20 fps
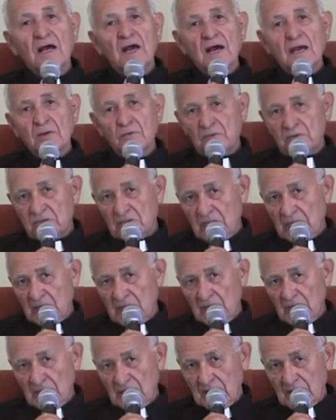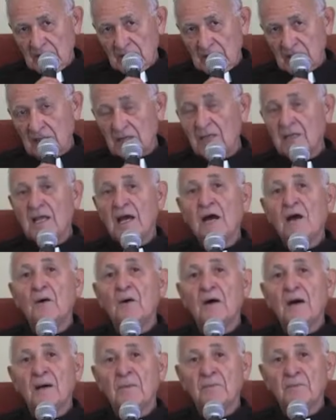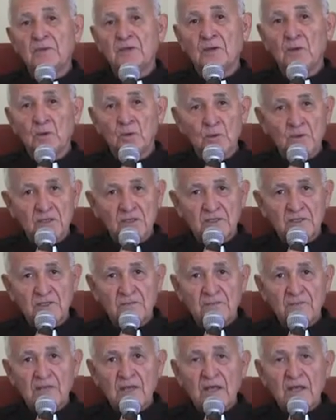I was the youngest, and now I'm the oldest.